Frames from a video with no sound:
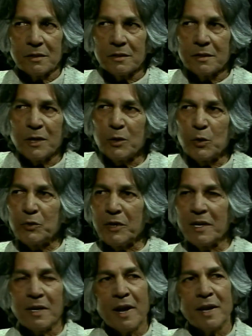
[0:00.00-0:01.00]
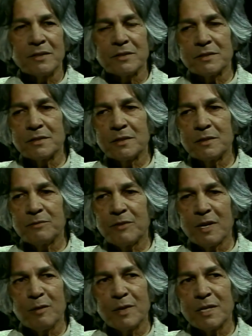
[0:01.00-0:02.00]
they don't realize that the
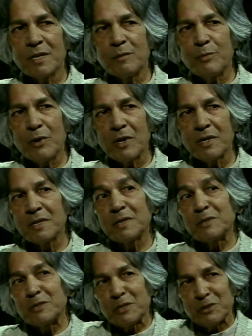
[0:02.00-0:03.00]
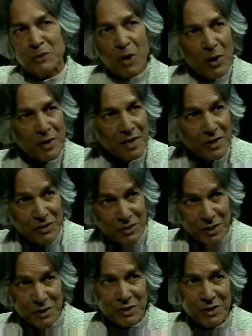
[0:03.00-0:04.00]
fundamental particle does not
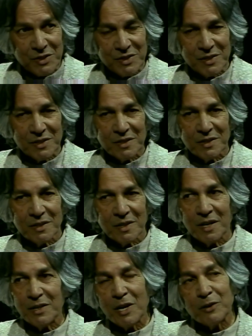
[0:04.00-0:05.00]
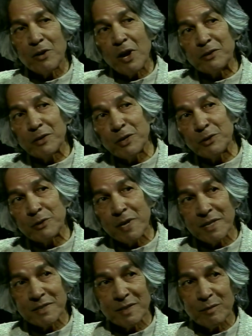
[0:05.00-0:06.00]
exist, and they are not ready to
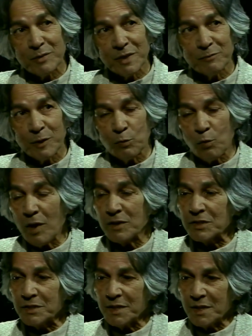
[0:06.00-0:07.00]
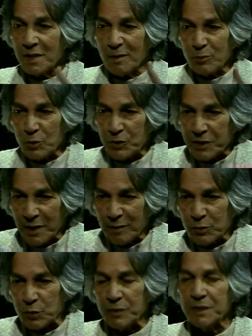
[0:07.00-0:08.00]
accept that. And once they come to
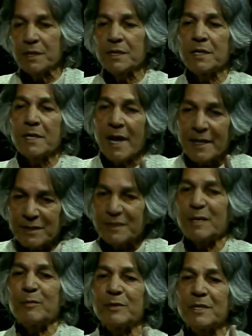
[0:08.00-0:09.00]
terms with that and accept